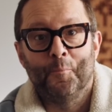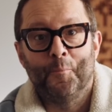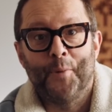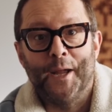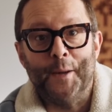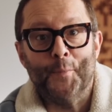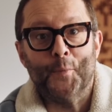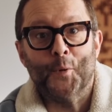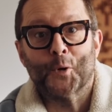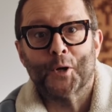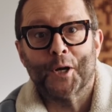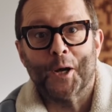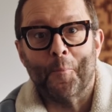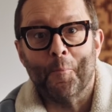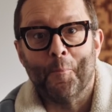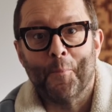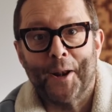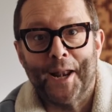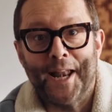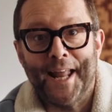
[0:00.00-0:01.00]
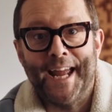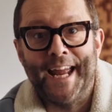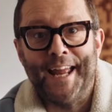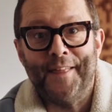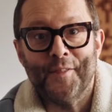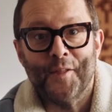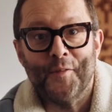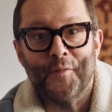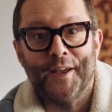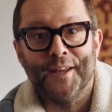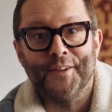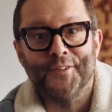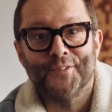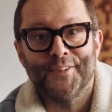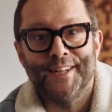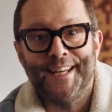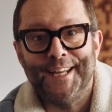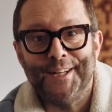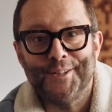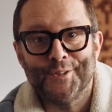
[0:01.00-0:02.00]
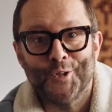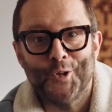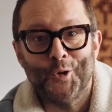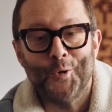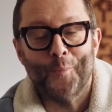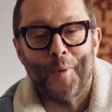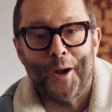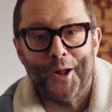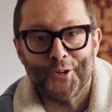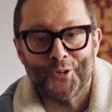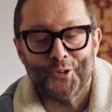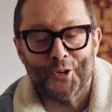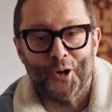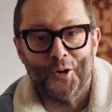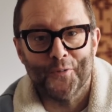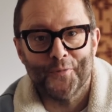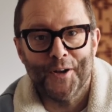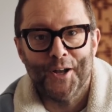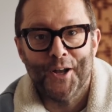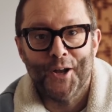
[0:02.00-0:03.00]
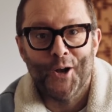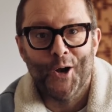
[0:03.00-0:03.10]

people complain that they see too much of